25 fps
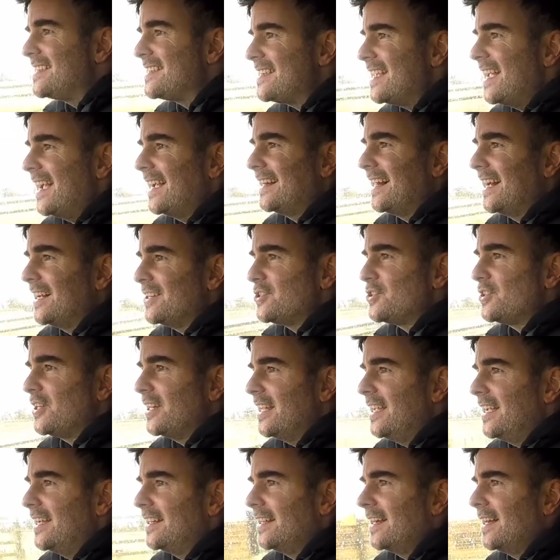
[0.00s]
in actually in
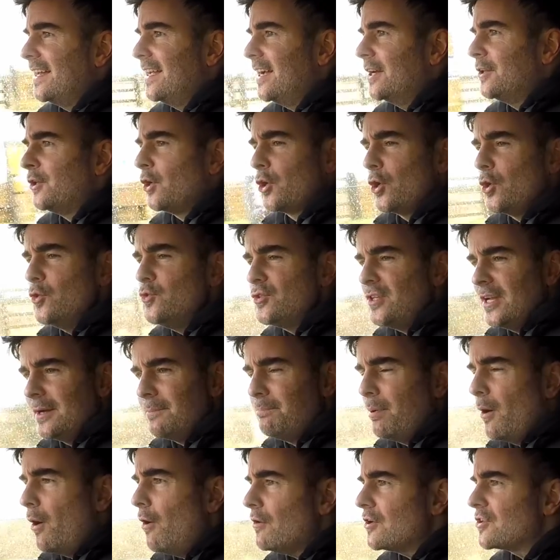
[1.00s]
an acoustic
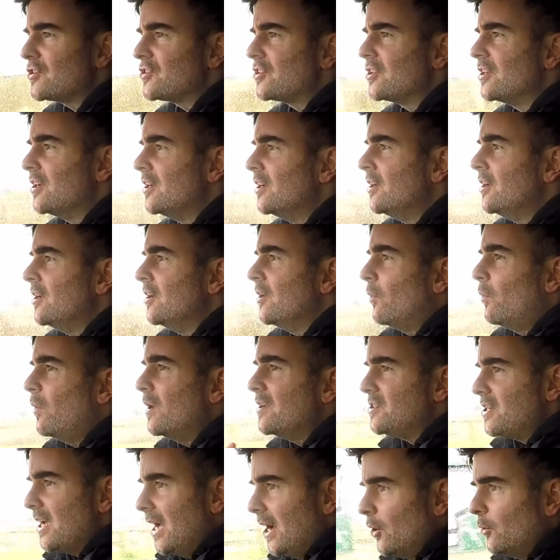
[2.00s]
box, which
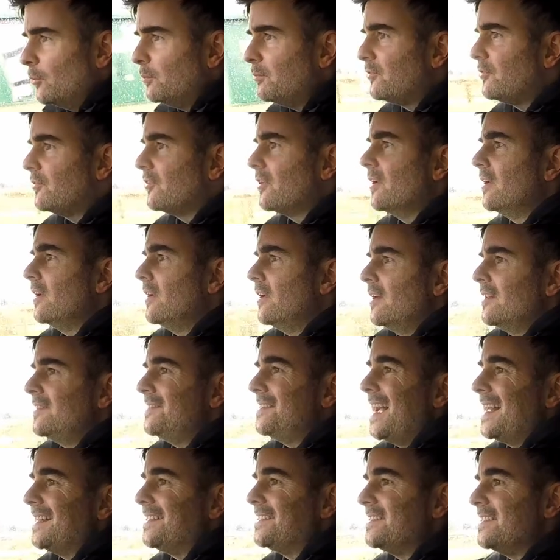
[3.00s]
helps
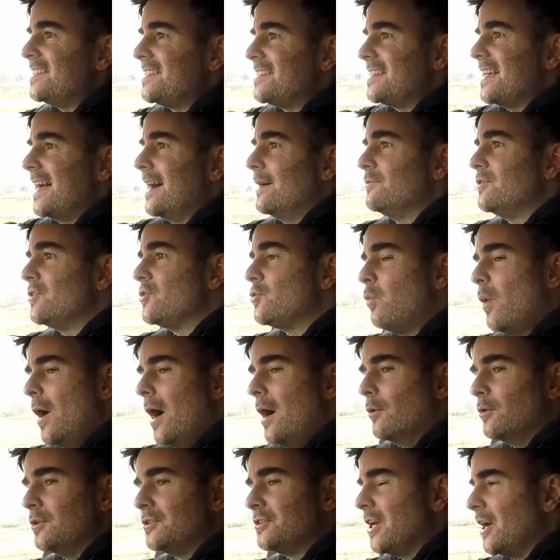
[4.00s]
deaden the sound as well.
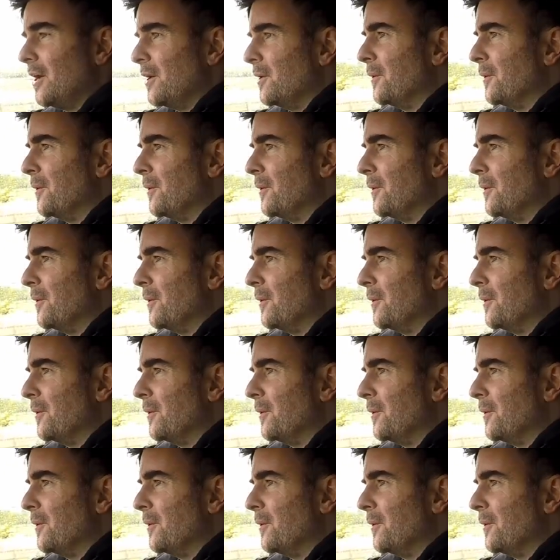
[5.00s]
So